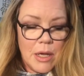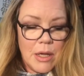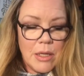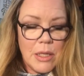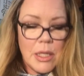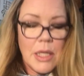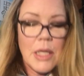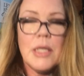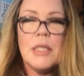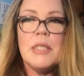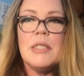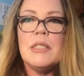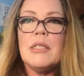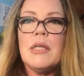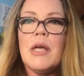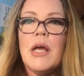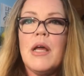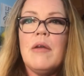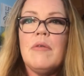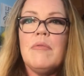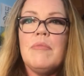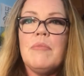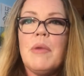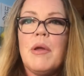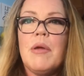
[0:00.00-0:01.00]
the
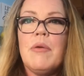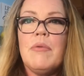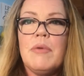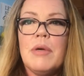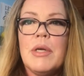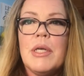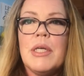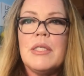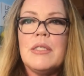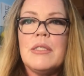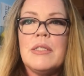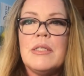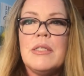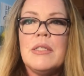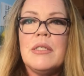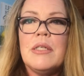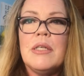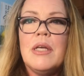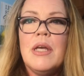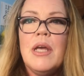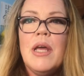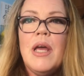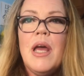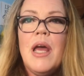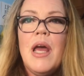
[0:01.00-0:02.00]
inside of my wrist.
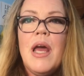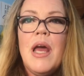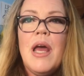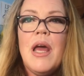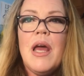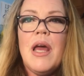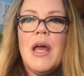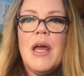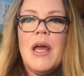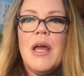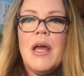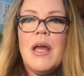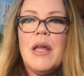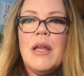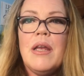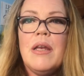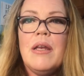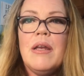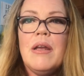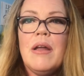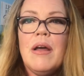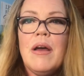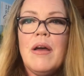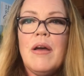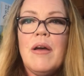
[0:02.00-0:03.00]
And